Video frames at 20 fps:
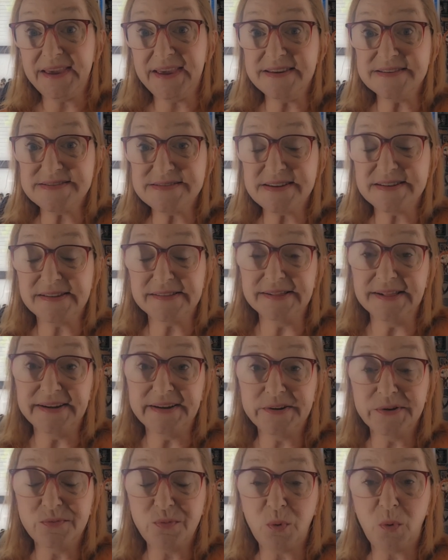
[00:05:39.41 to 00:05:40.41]
he's
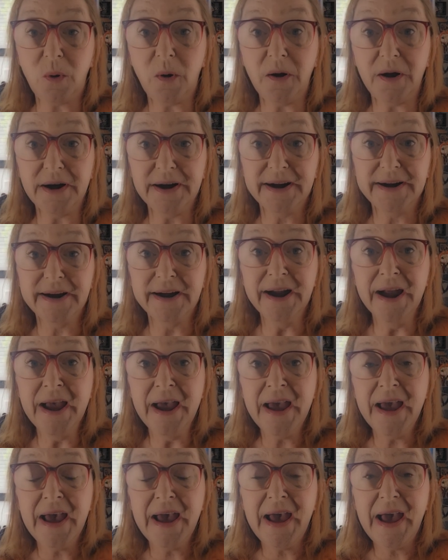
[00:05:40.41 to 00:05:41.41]
declared war,
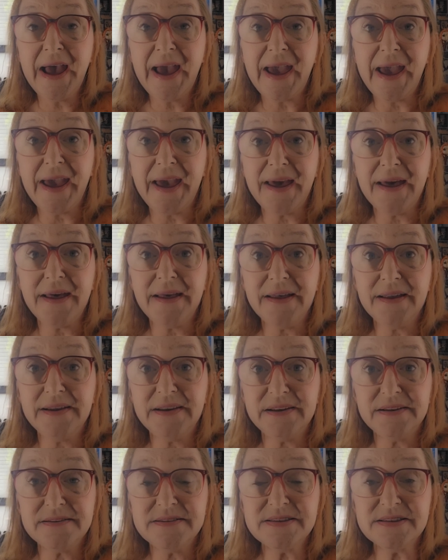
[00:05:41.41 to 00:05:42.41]

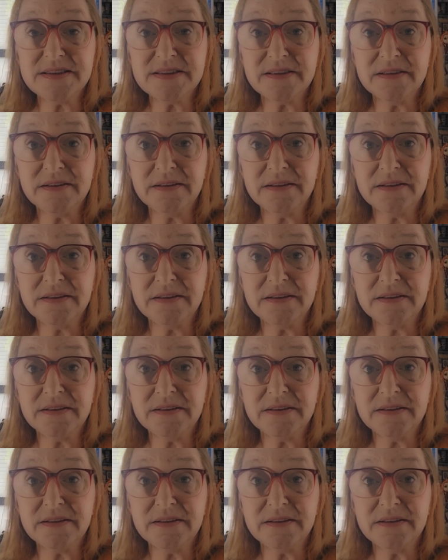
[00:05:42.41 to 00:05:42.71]
and